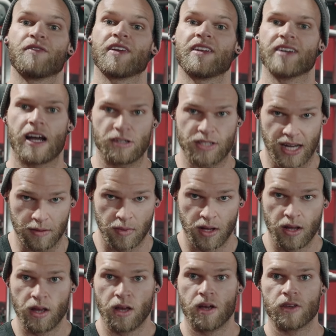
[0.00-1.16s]
the entire time.
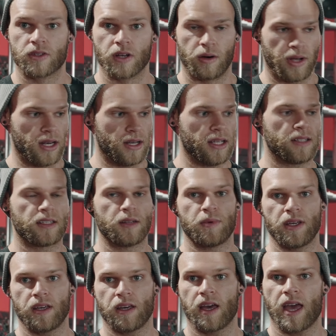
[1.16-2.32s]
So it needs to
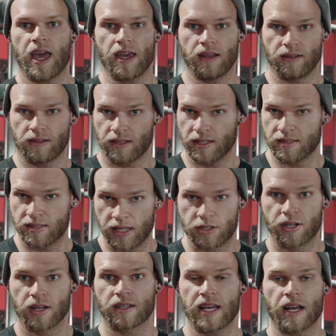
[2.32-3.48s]
be a
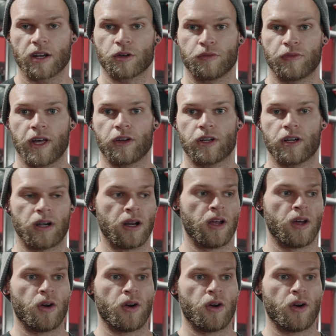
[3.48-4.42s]
concentric technical failure